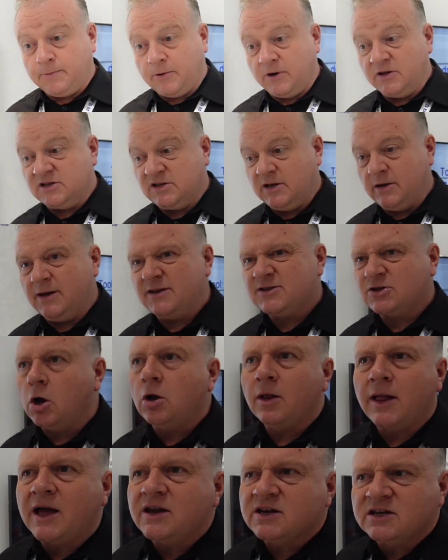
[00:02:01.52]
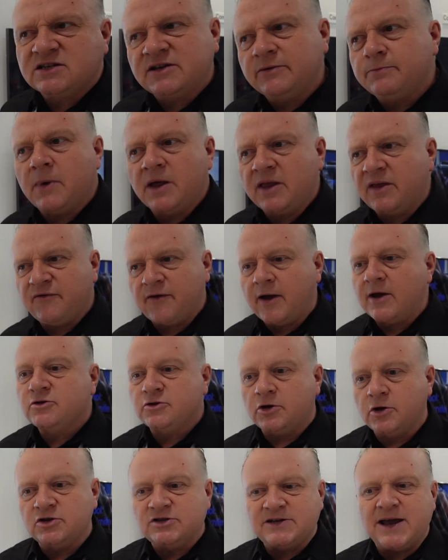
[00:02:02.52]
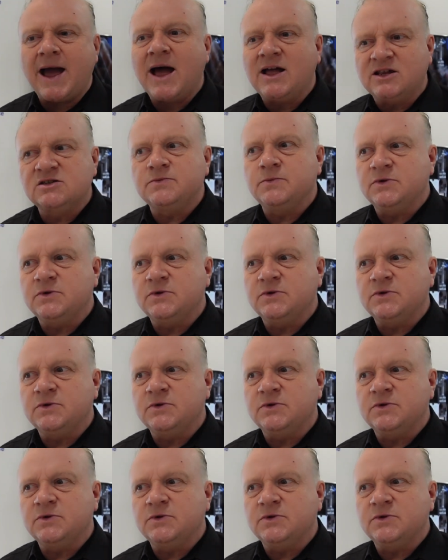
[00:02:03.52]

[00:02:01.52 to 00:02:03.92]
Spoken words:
printing, it's called additive manufacturing because it adds